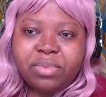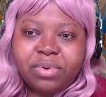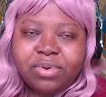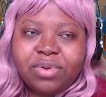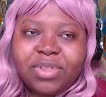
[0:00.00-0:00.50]

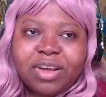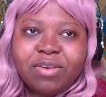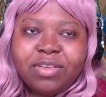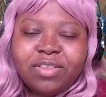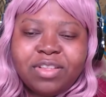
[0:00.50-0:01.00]
Oh,
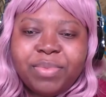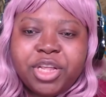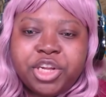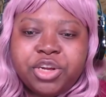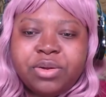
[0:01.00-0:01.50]
that is the
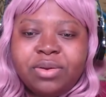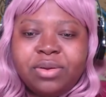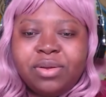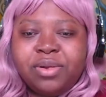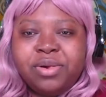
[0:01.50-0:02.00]
beach. Time.
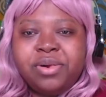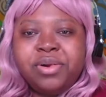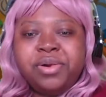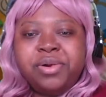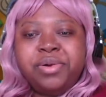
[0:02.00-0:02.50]
We're
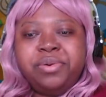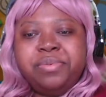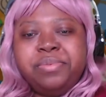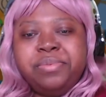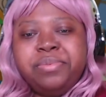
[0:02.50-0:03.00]
being sent
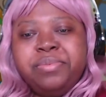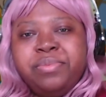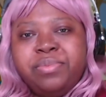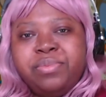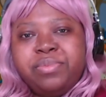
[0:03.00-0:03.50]
away on a
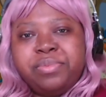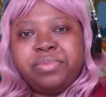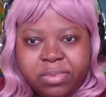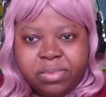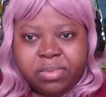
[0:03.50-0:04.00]
forced
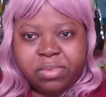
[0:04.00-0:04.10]
vacation.